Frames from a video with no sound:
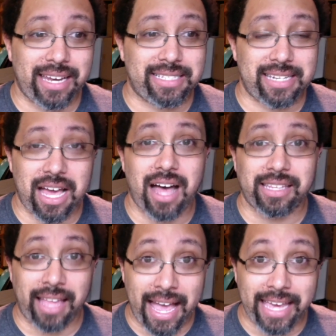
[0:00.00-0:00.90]
It's not
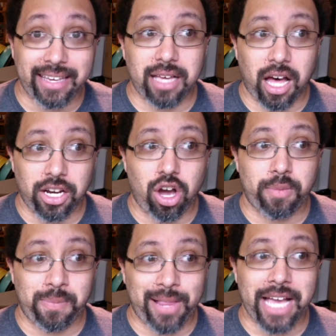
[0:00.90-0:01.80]
like
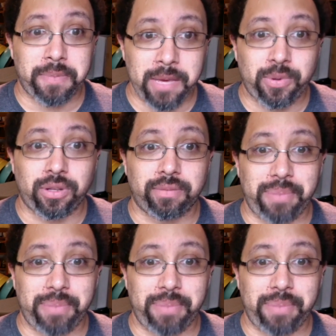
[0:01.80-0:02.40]
unarmed black people